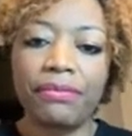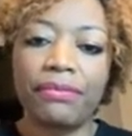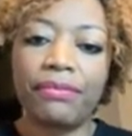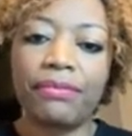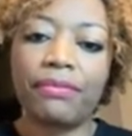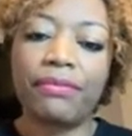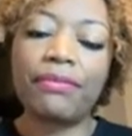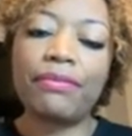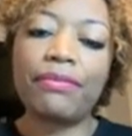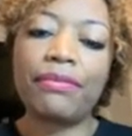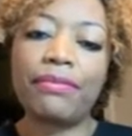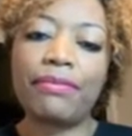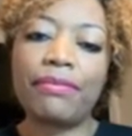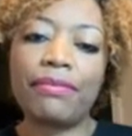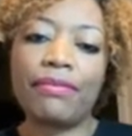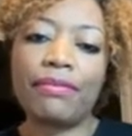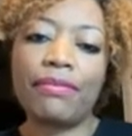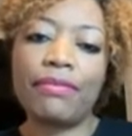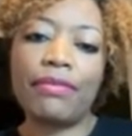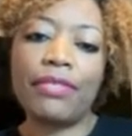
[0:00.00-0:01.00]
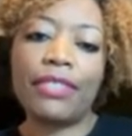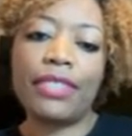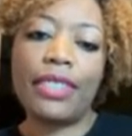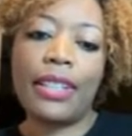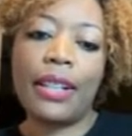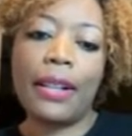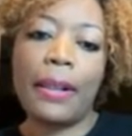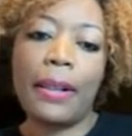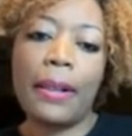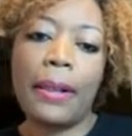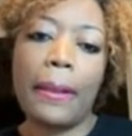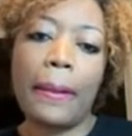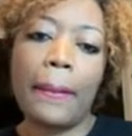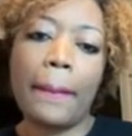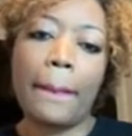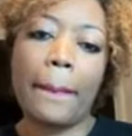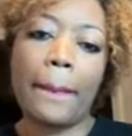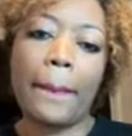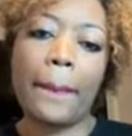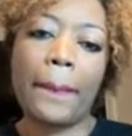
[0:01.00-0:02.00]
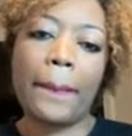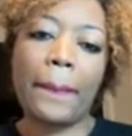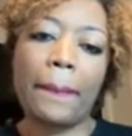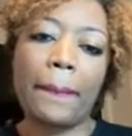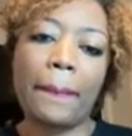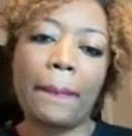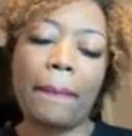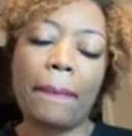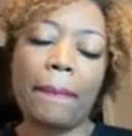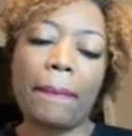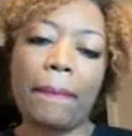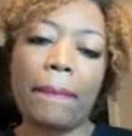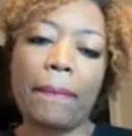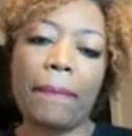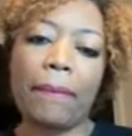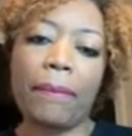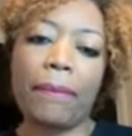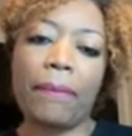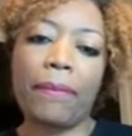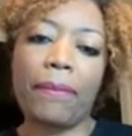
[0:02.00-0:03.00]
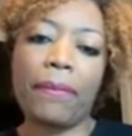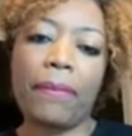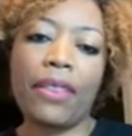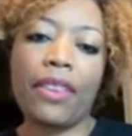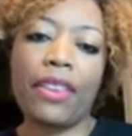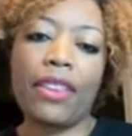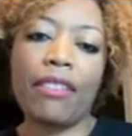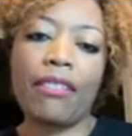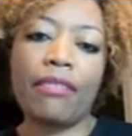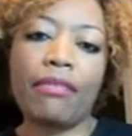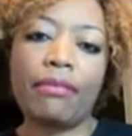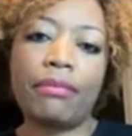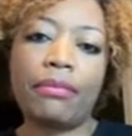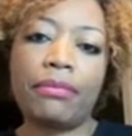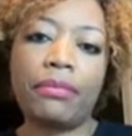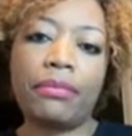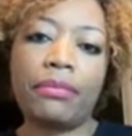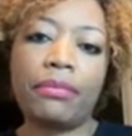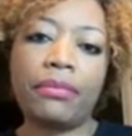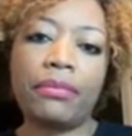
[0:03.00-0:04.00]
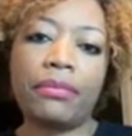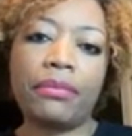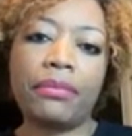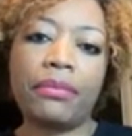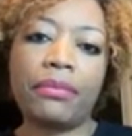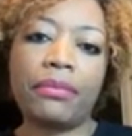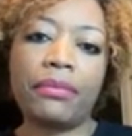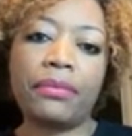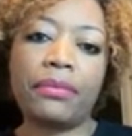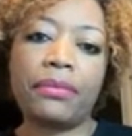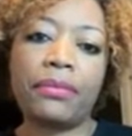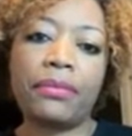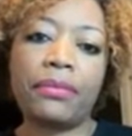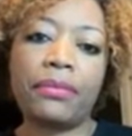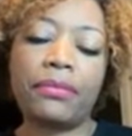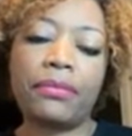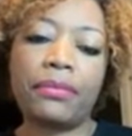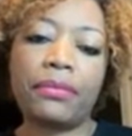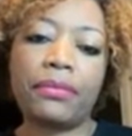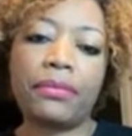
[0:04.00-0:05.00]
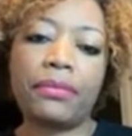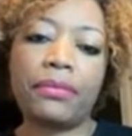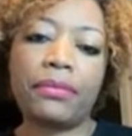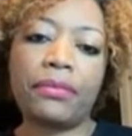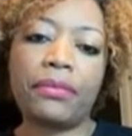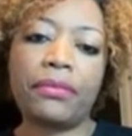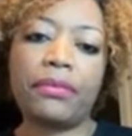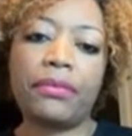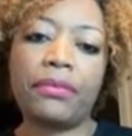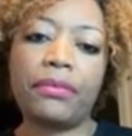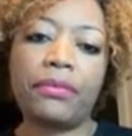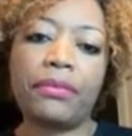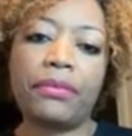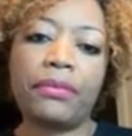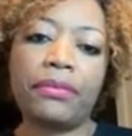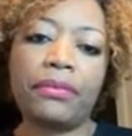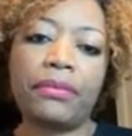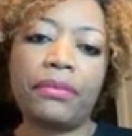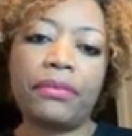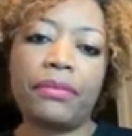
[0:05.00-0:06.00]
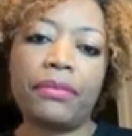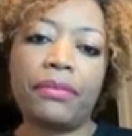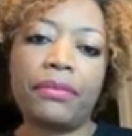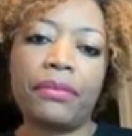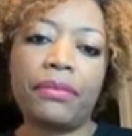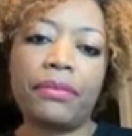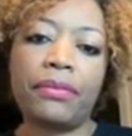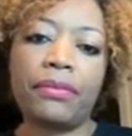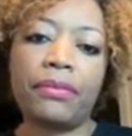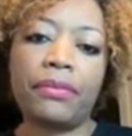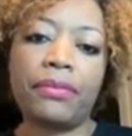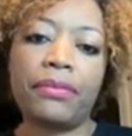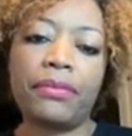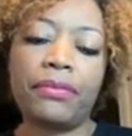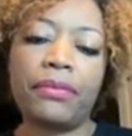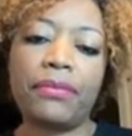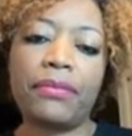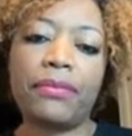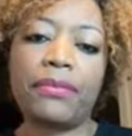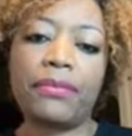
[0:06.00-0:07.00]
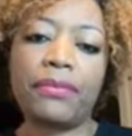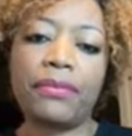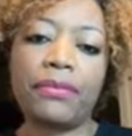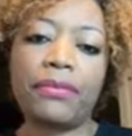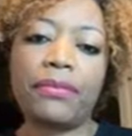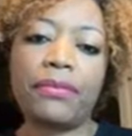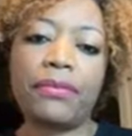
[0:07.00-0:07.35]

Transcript: No words are spoken by the person on screen.